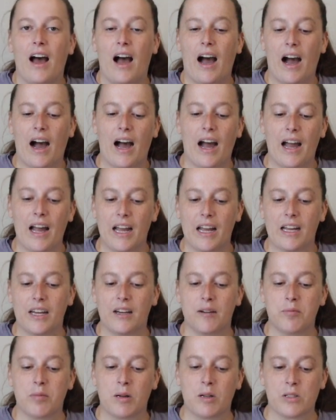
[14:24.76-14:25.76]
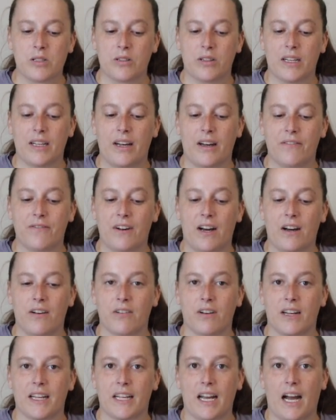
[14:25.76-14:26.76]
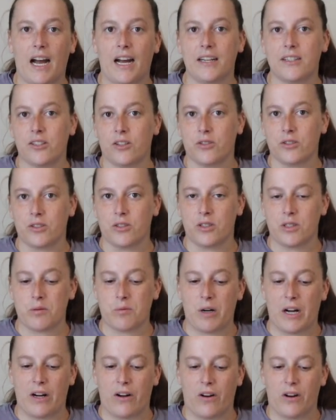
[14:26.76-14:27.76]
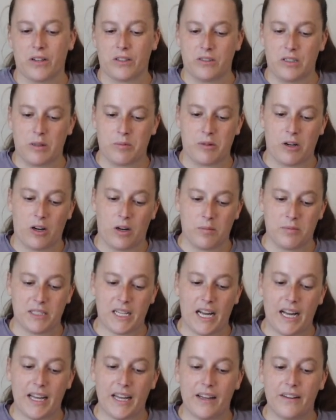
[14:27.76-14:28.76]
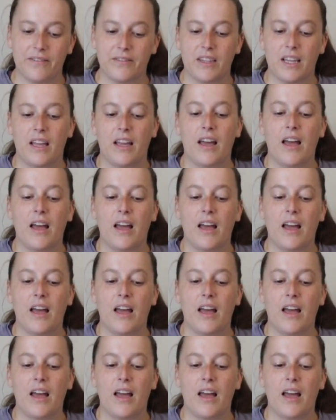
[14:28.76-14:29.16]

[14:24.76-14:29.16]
I personally have found, like, I don't do as well on a low-carb diet.